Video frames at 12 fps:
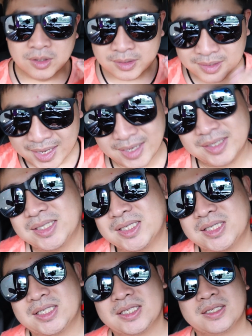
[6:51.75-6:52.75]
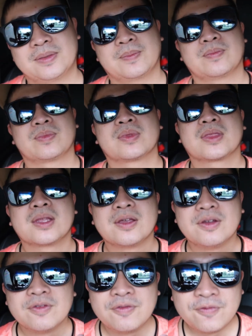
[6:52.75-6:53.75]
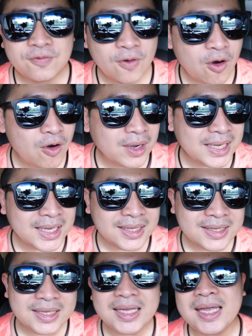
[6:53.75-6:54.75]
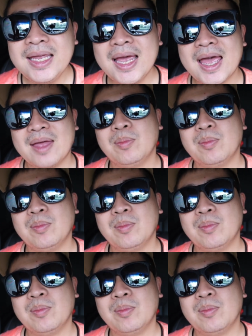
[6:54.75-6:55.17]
Next, for eating at